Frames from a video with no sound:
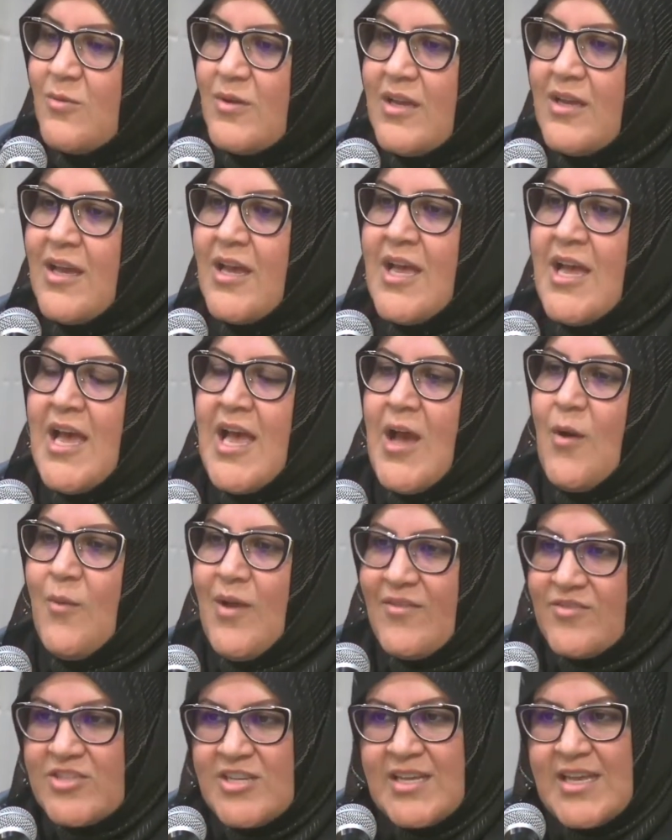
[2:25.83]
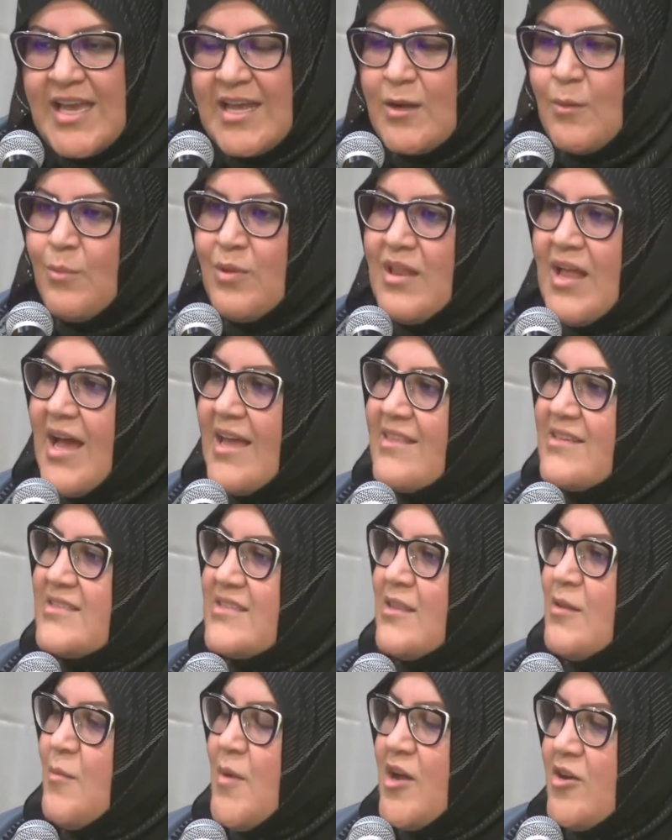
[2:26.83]
We have to, again, apply
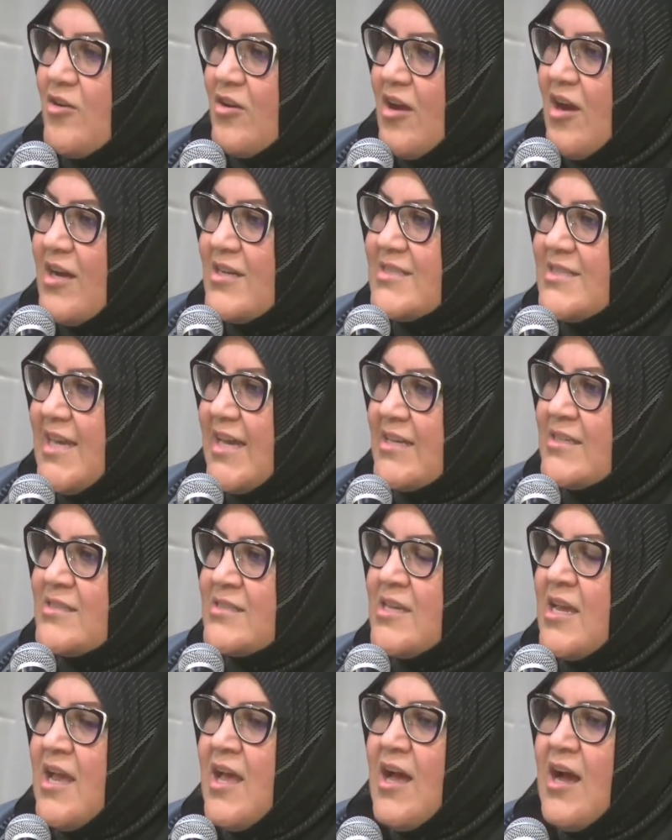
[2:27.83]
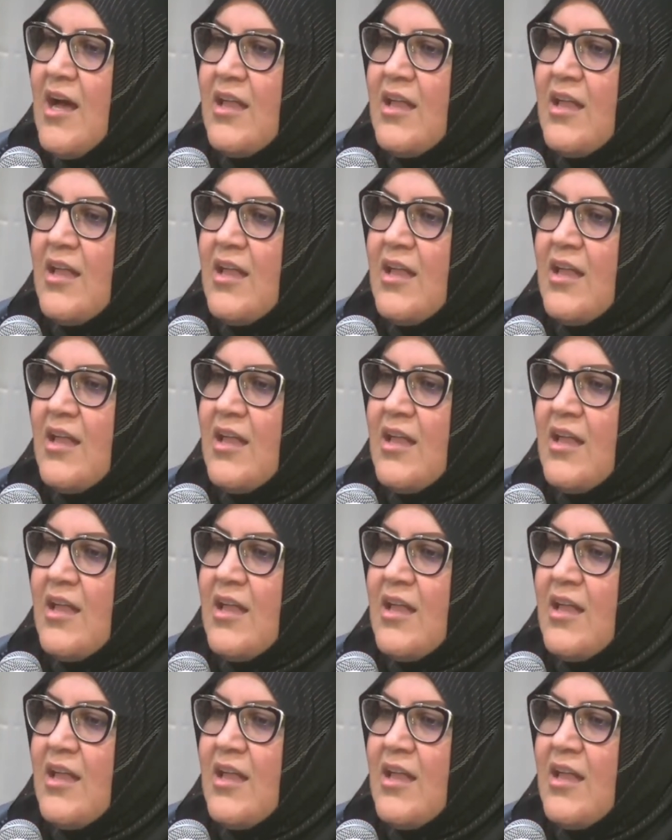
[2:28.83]
this in the modern context.